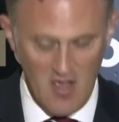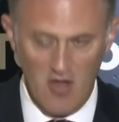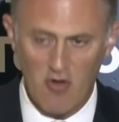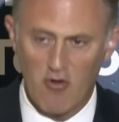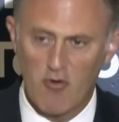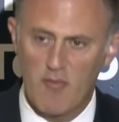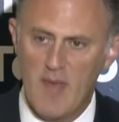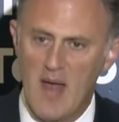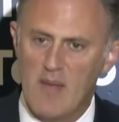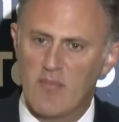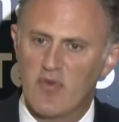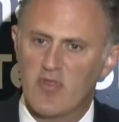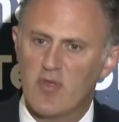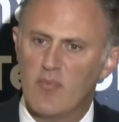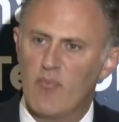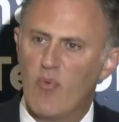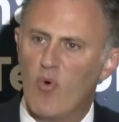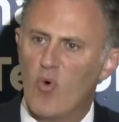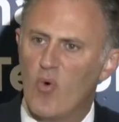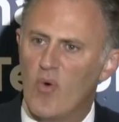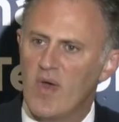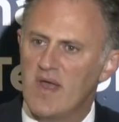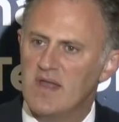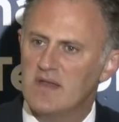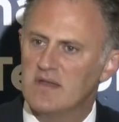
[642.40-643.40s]
Remember, the
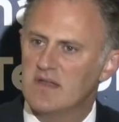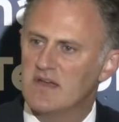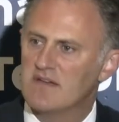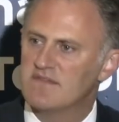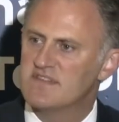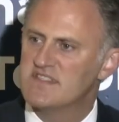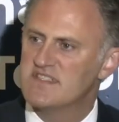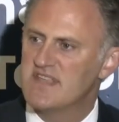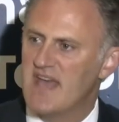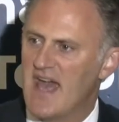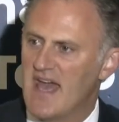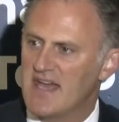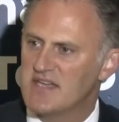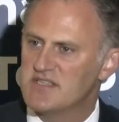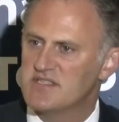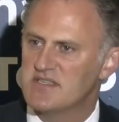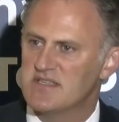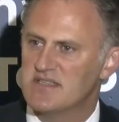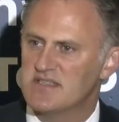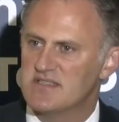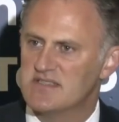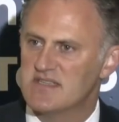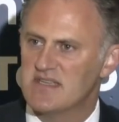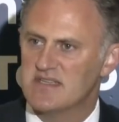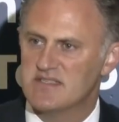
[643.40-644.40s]
point of
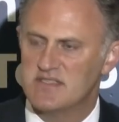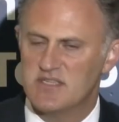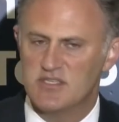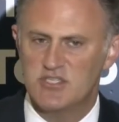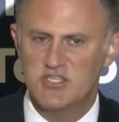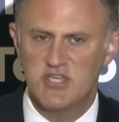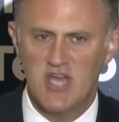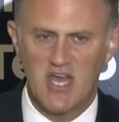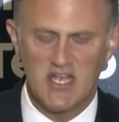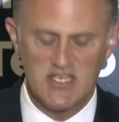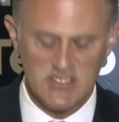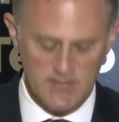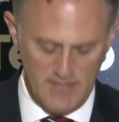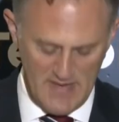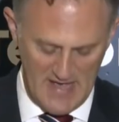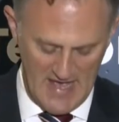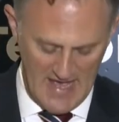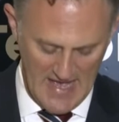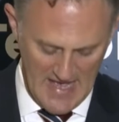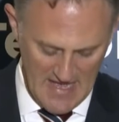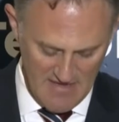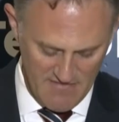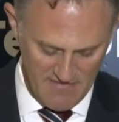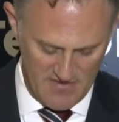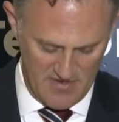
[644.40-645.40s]
sanctions is to change
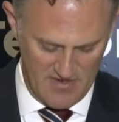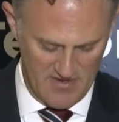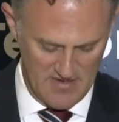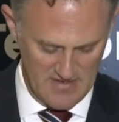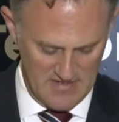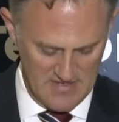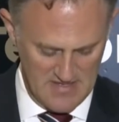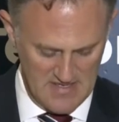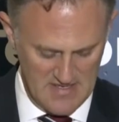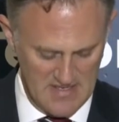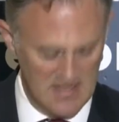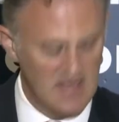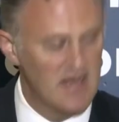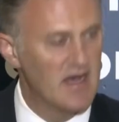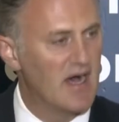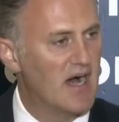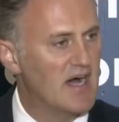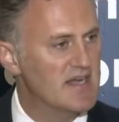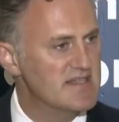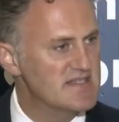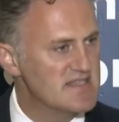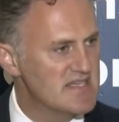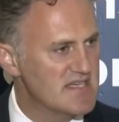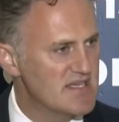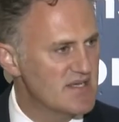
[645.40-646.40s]
behavior.
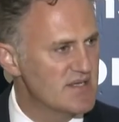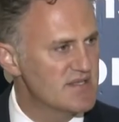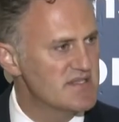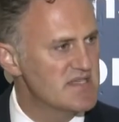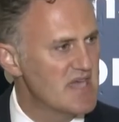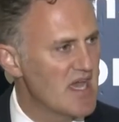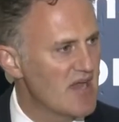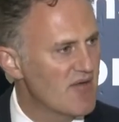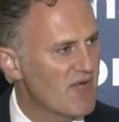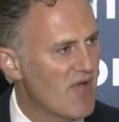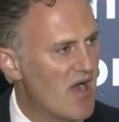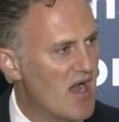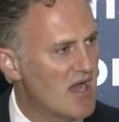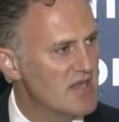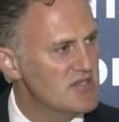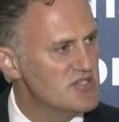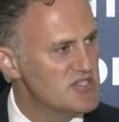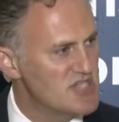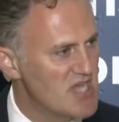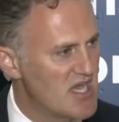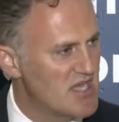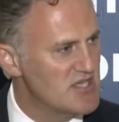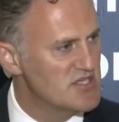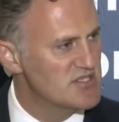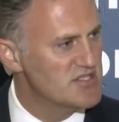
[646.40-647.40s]
Until Tehran
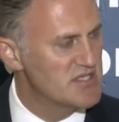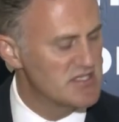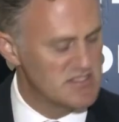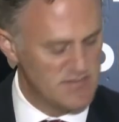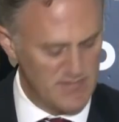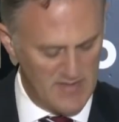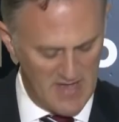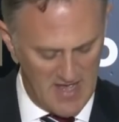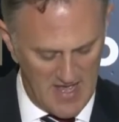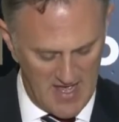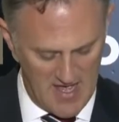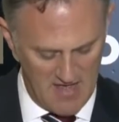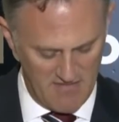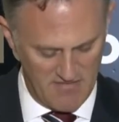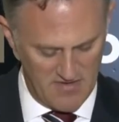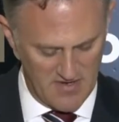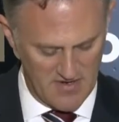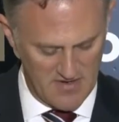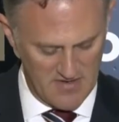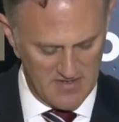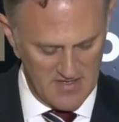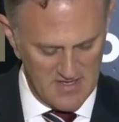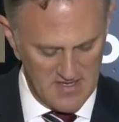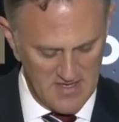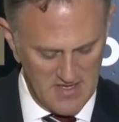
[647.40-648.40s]
changes its
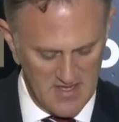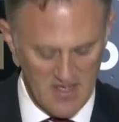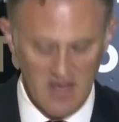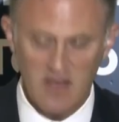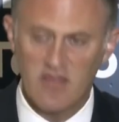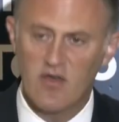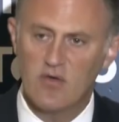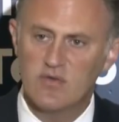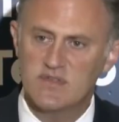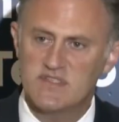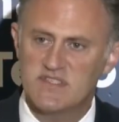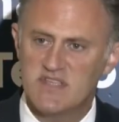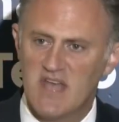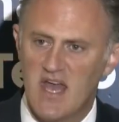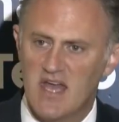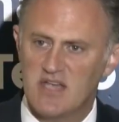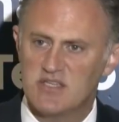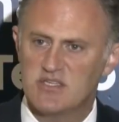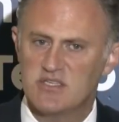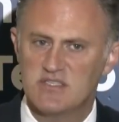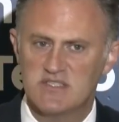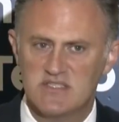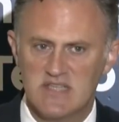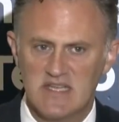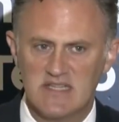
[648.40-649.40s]
behavior, those
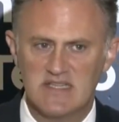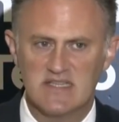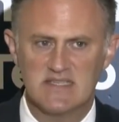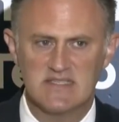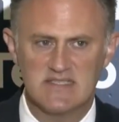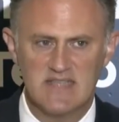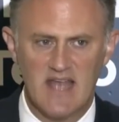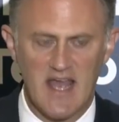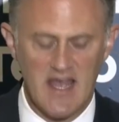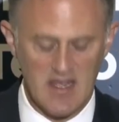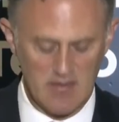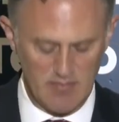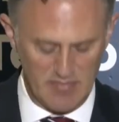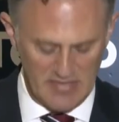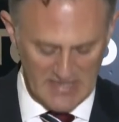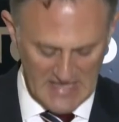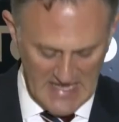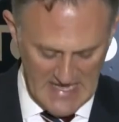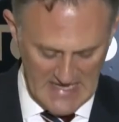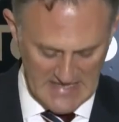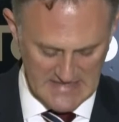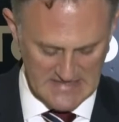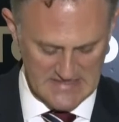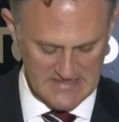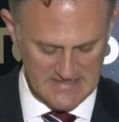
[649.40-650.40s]
sanctions need to stay in
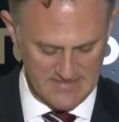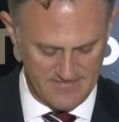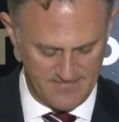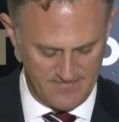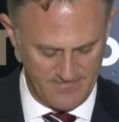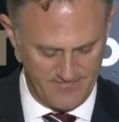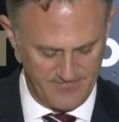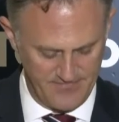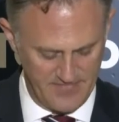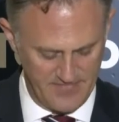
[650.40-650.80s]
place.